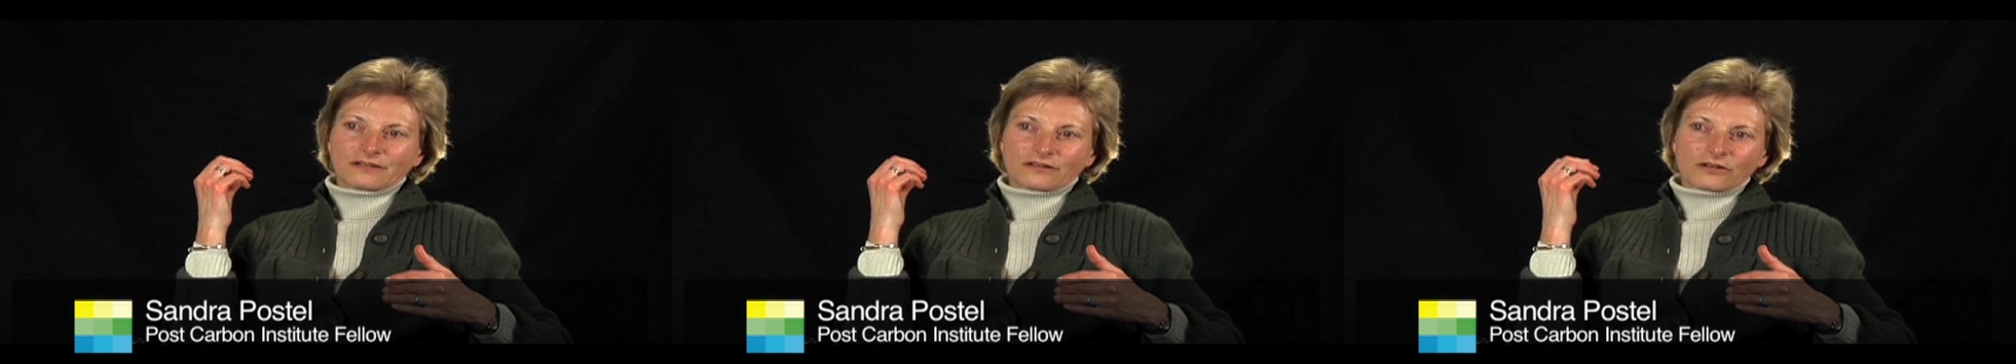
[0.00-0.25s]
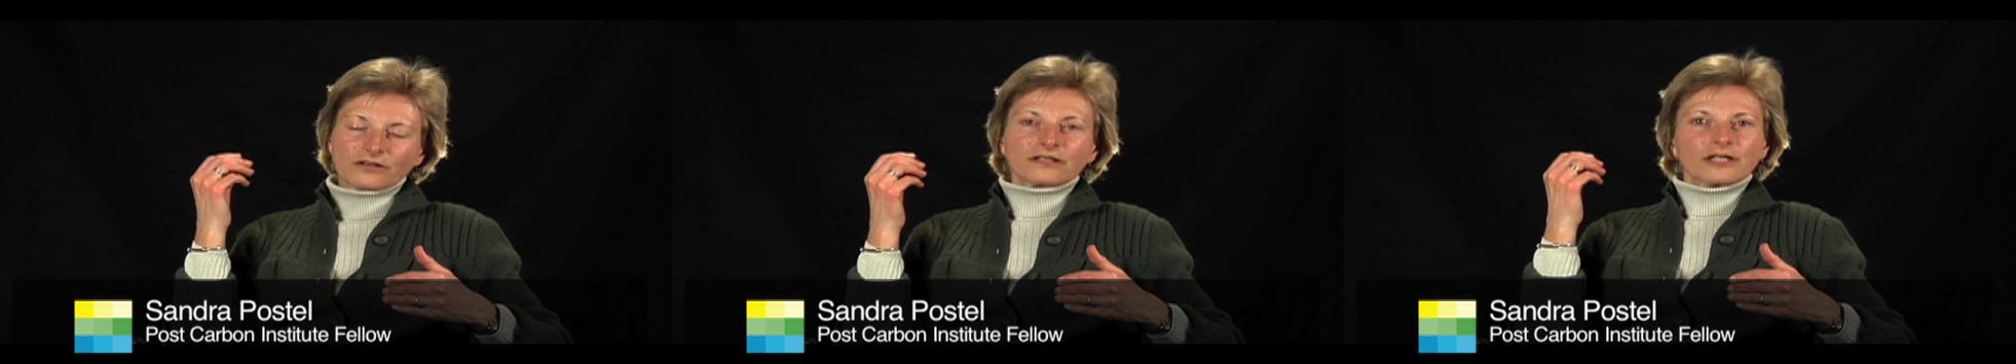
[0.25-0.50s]

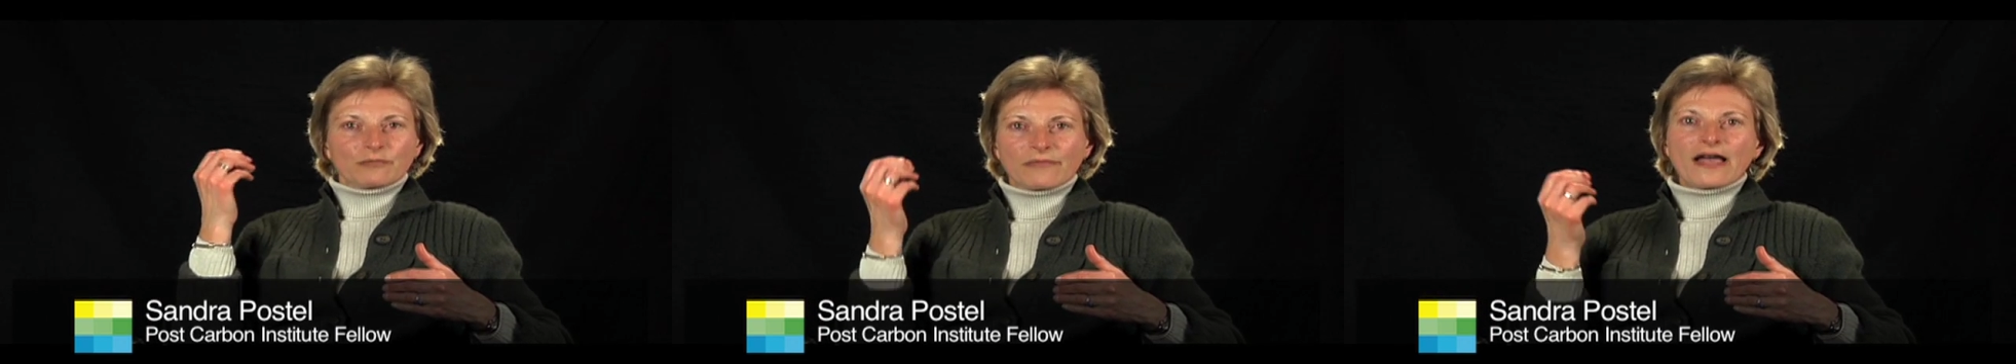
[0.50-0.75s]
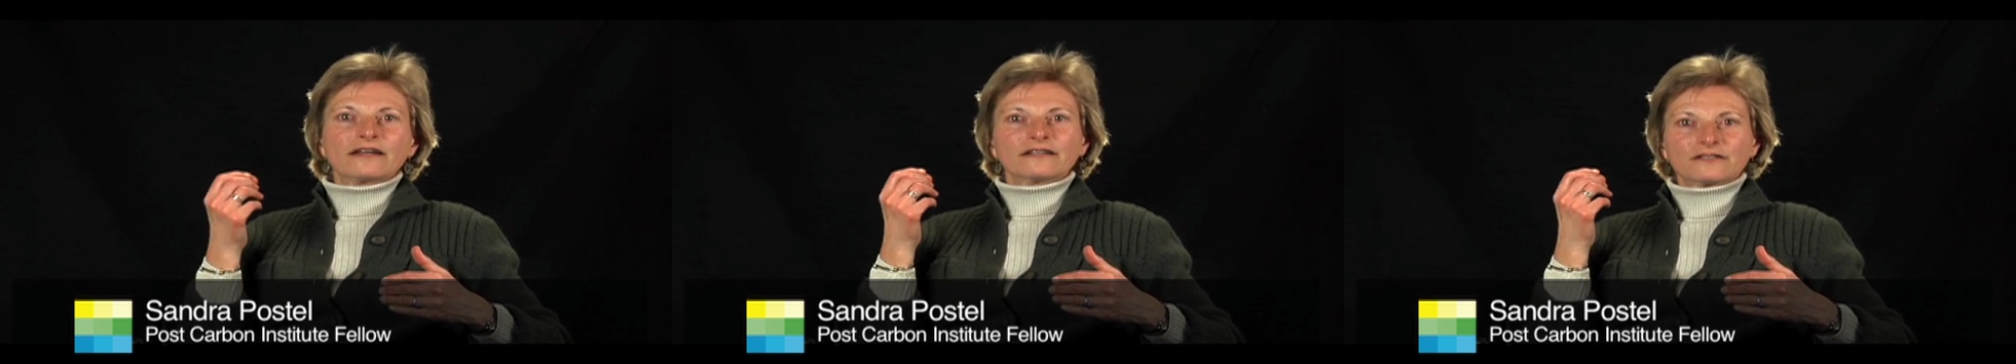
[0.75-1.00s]
currently
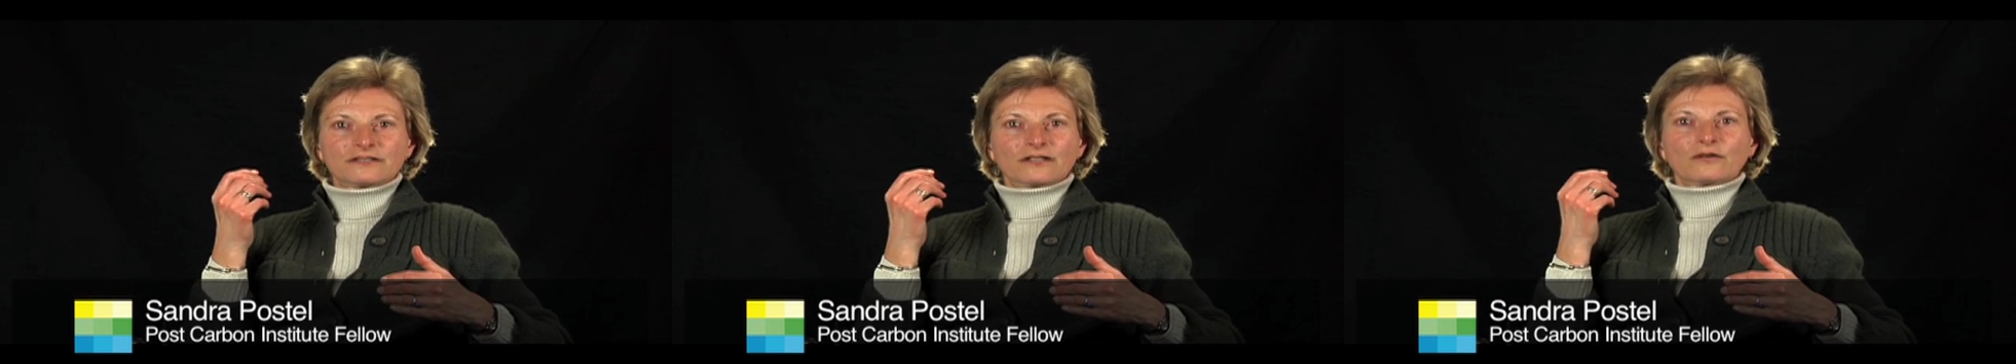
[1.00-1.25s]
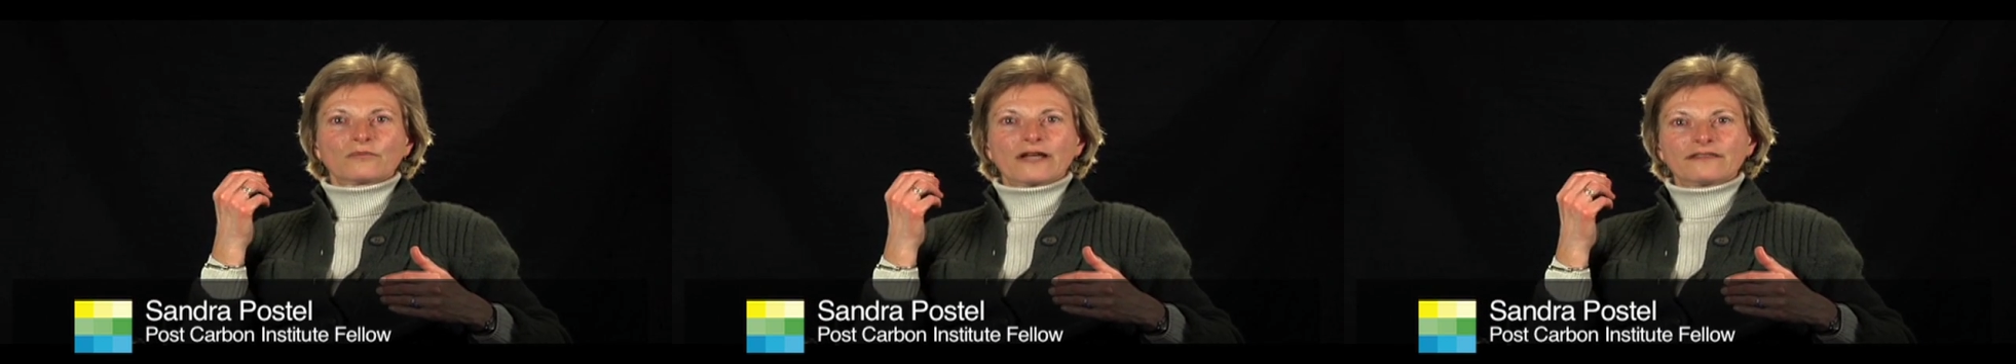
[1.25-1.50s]
managed
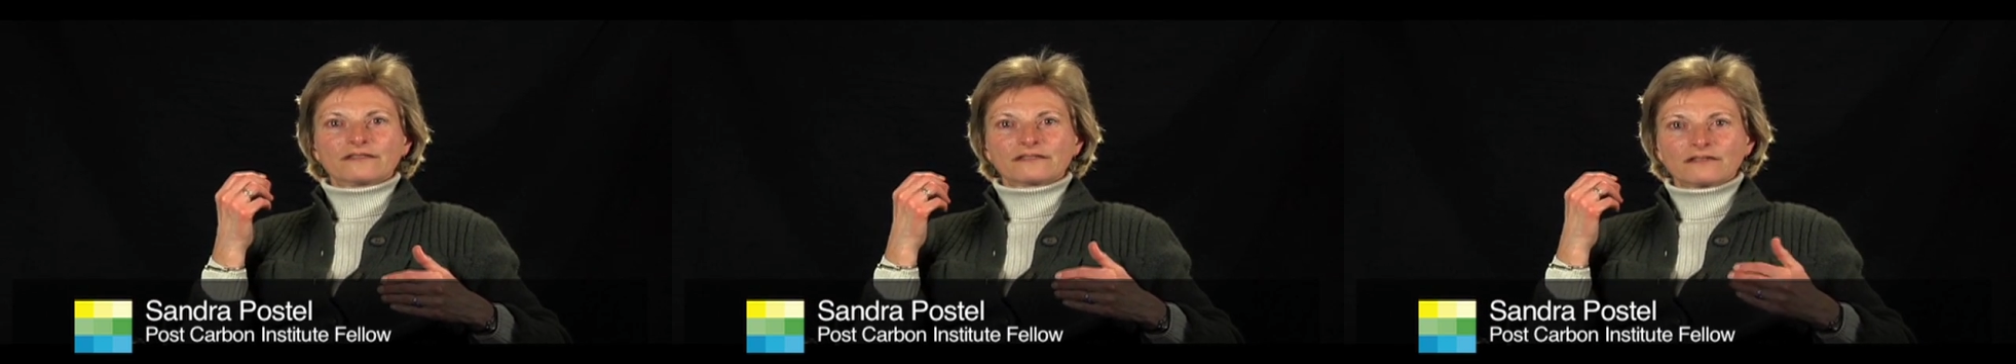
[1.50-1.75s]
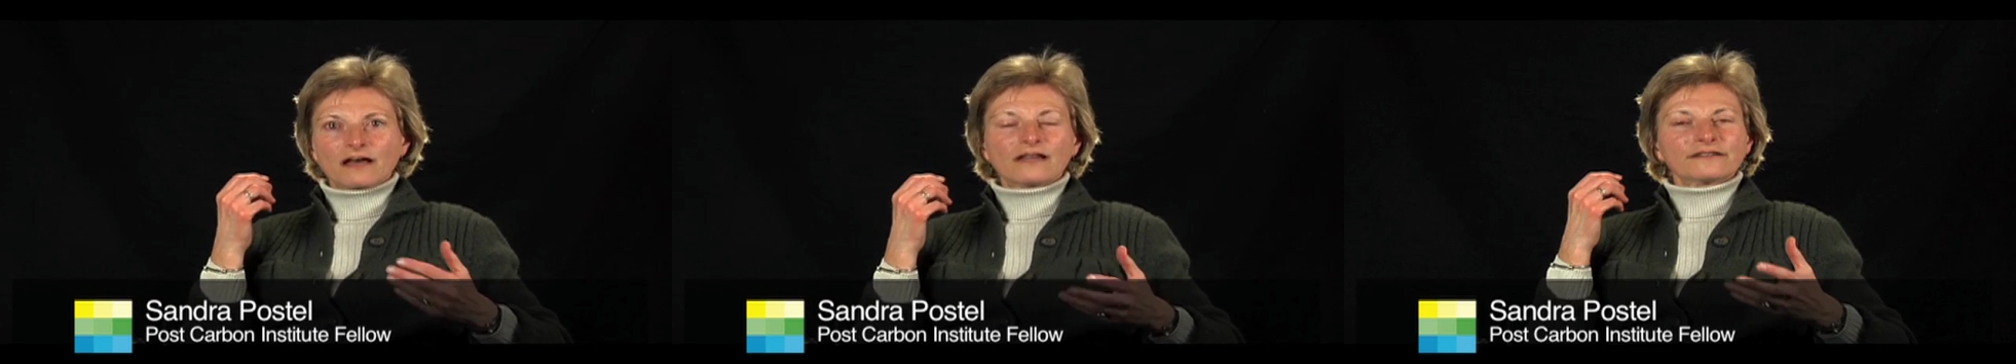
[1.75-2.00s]
in a way
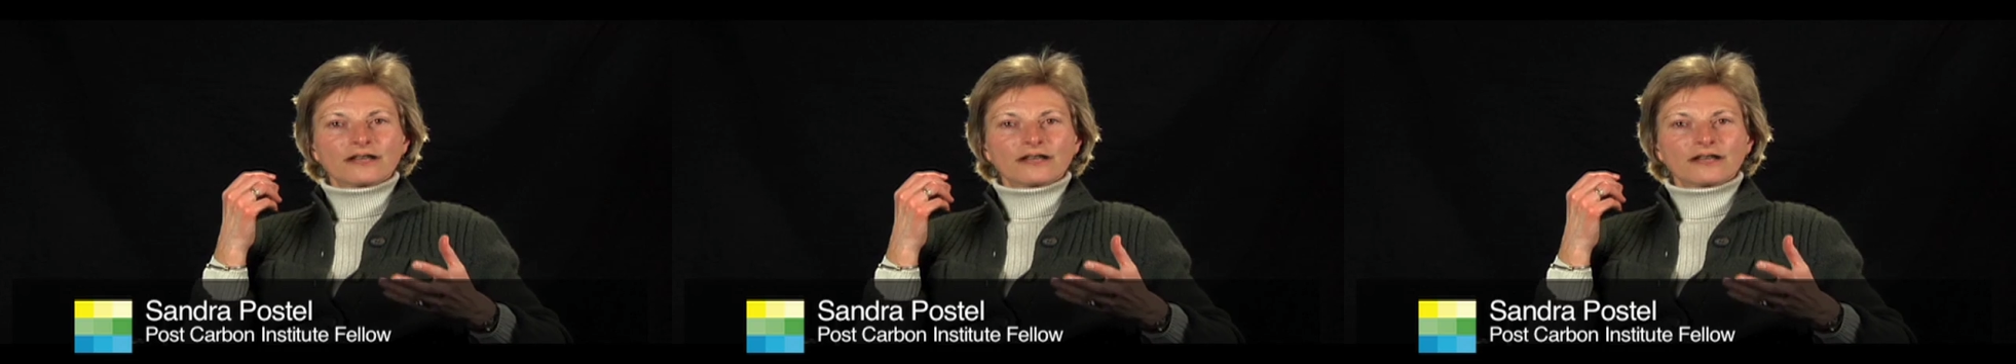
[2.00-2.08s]
that's not